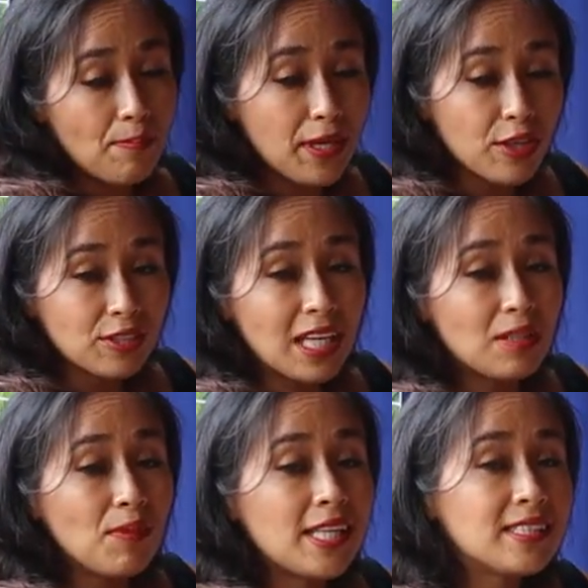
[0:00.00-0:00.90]
Because
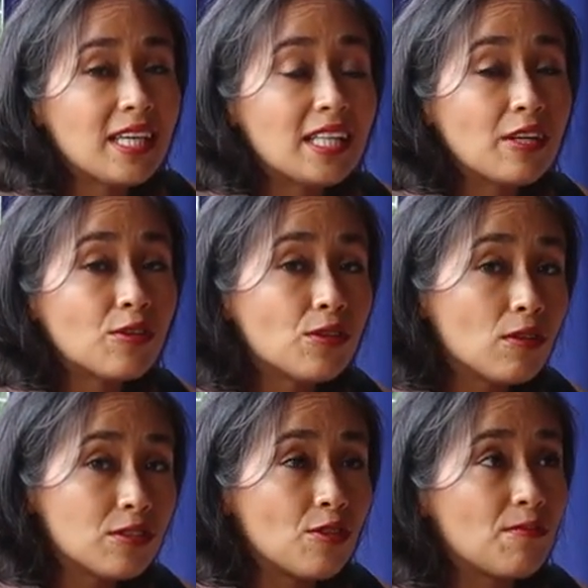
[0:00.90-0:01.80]
that means that I could
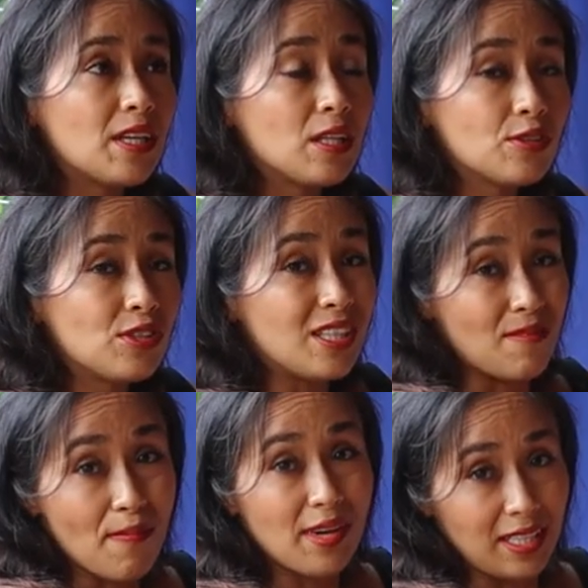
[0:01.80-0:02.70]
also be
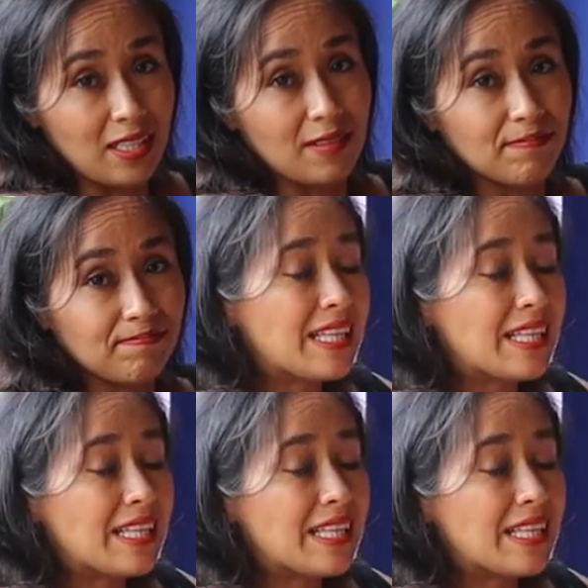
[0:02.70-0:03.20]
losing money.